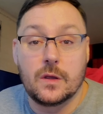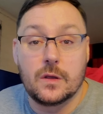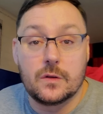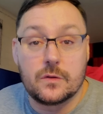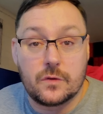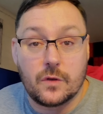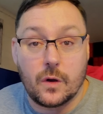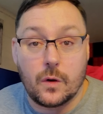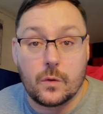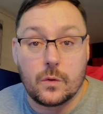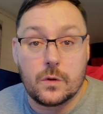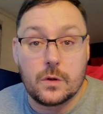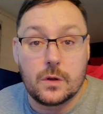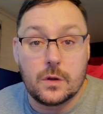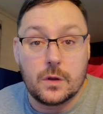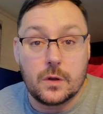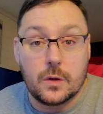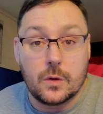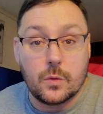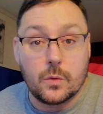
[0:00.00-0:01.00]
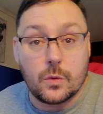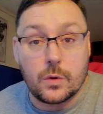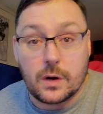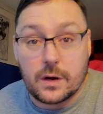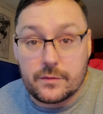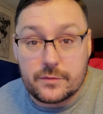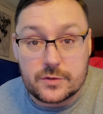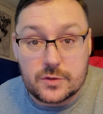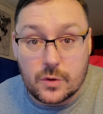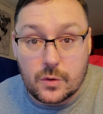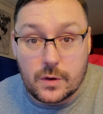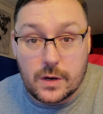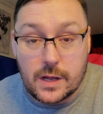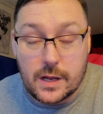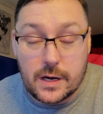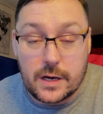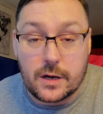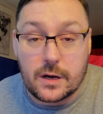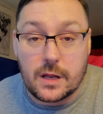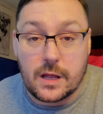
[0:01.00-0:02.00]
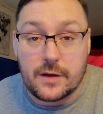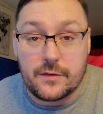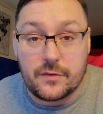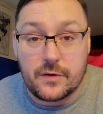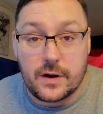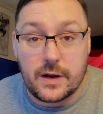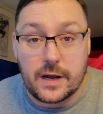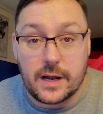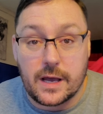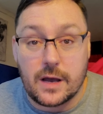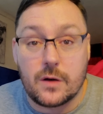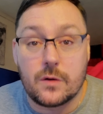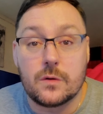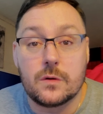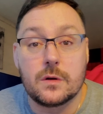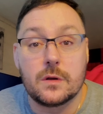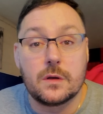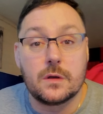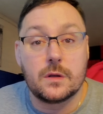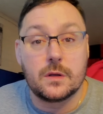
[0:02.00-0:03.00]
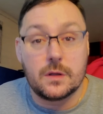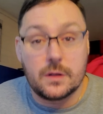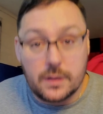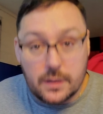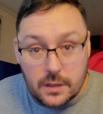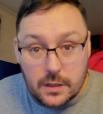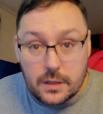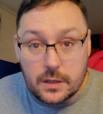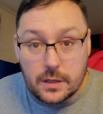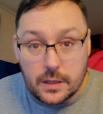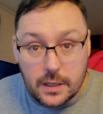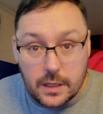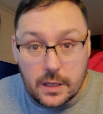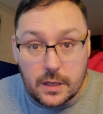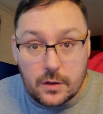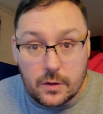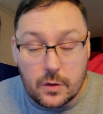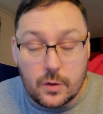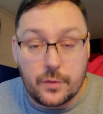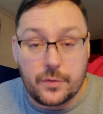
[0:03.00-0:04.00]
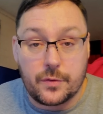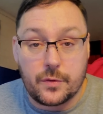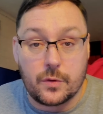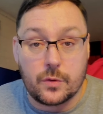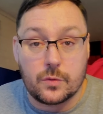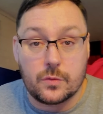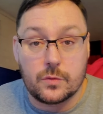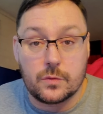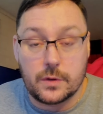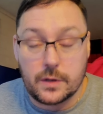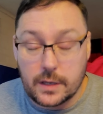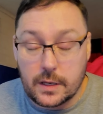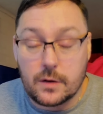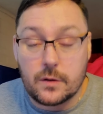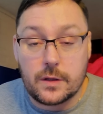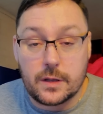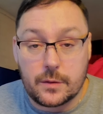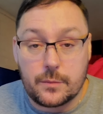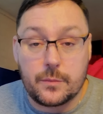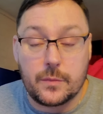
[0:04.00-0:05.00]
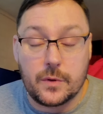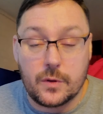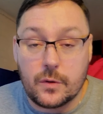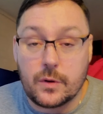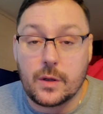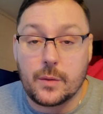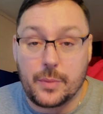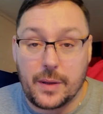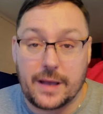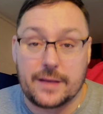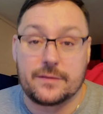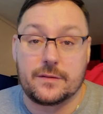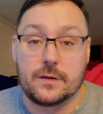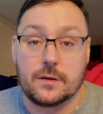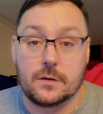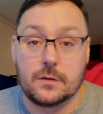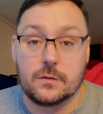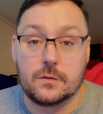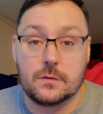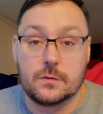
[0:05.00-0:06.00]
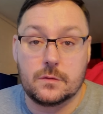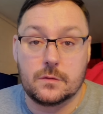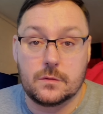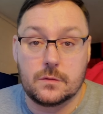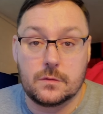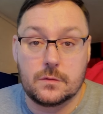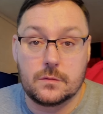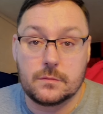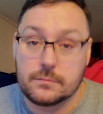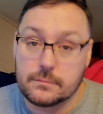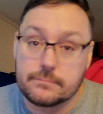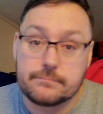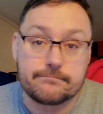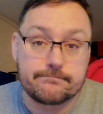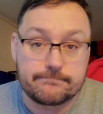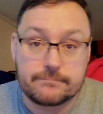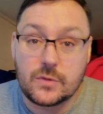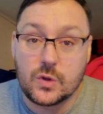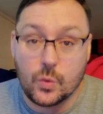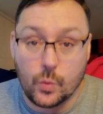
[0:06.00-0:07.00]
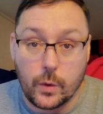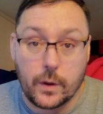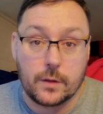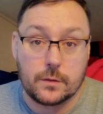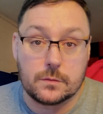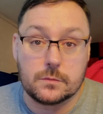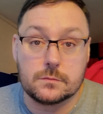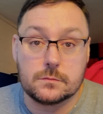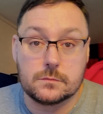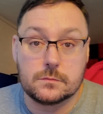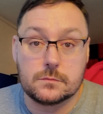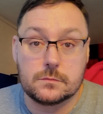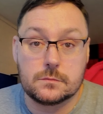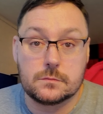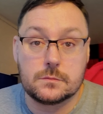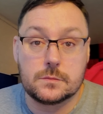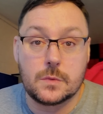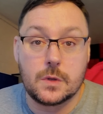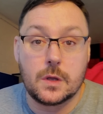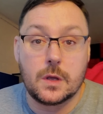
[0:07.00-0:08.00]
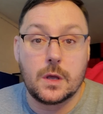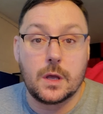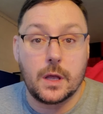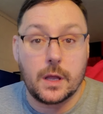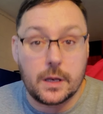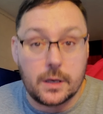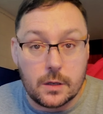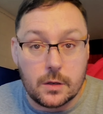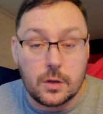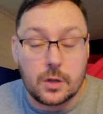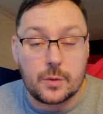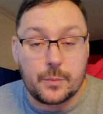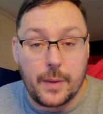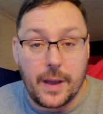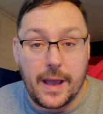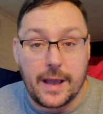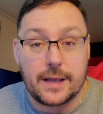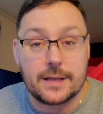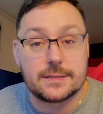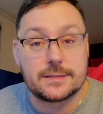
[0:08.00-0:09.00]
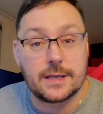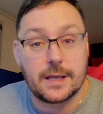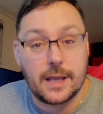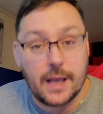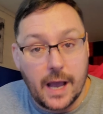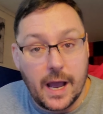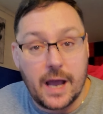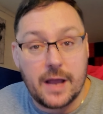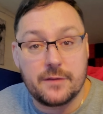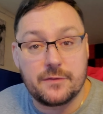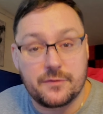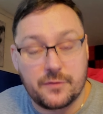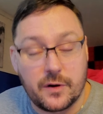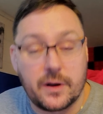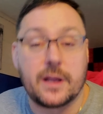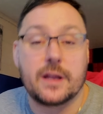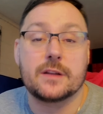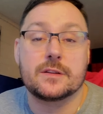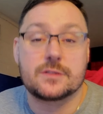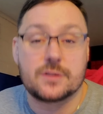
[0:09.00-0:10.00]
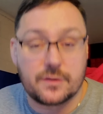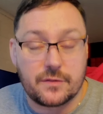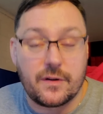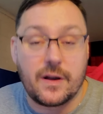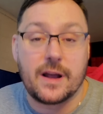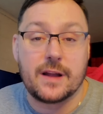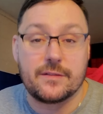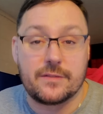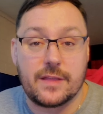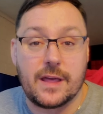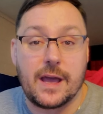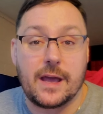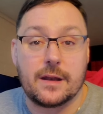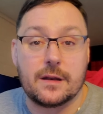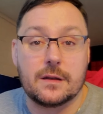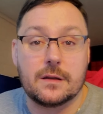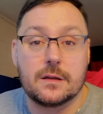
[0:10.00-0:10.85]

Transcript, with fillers: So, whatever's going on in your life right now, it'll go through. It'll get you'll get past it. You will. And you'll look back and say, "I freaking survived that."